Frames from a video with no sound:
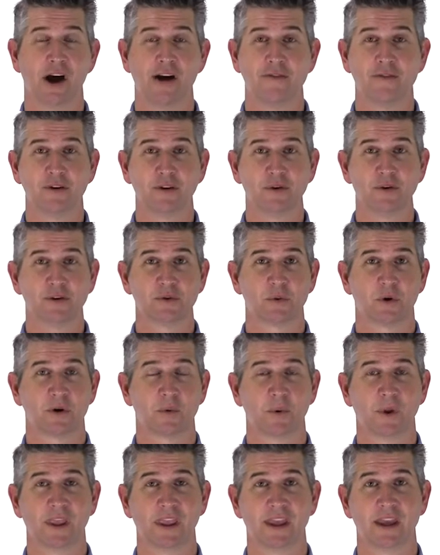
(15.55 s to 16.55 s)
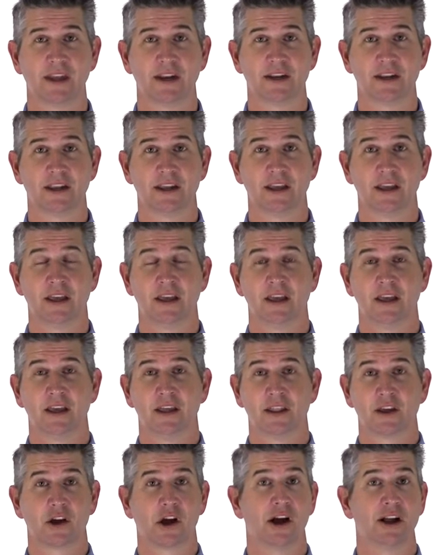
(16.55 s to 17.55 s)
Nauvoo is where we get
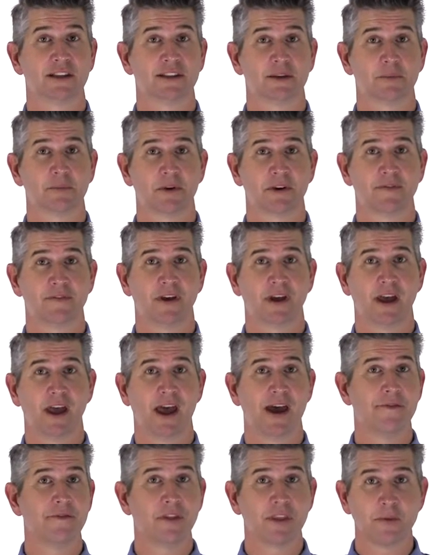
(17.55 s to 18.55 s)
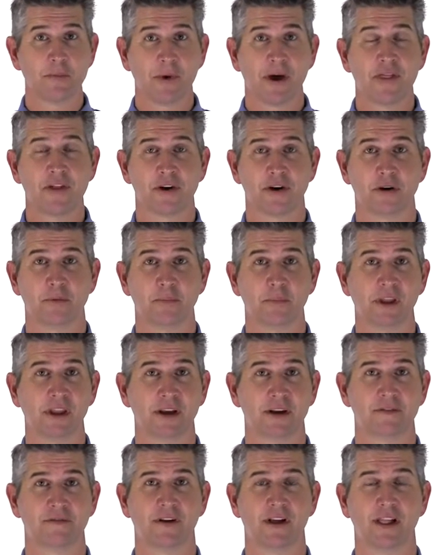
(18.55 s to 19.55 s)
the concept of a heavenly mother
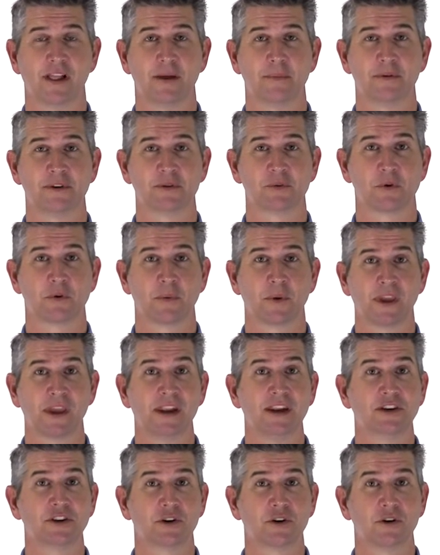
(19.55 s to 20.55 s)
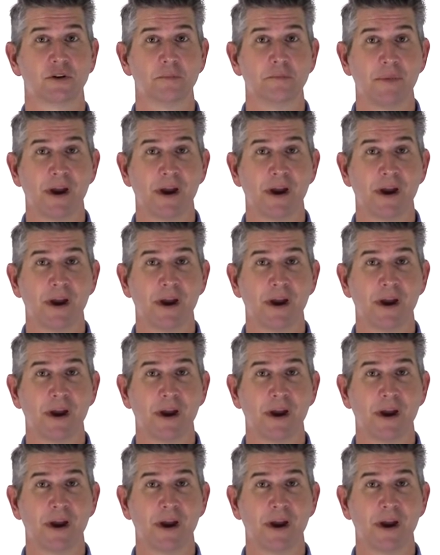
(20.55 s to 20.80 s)
being developed. It's where we get eternal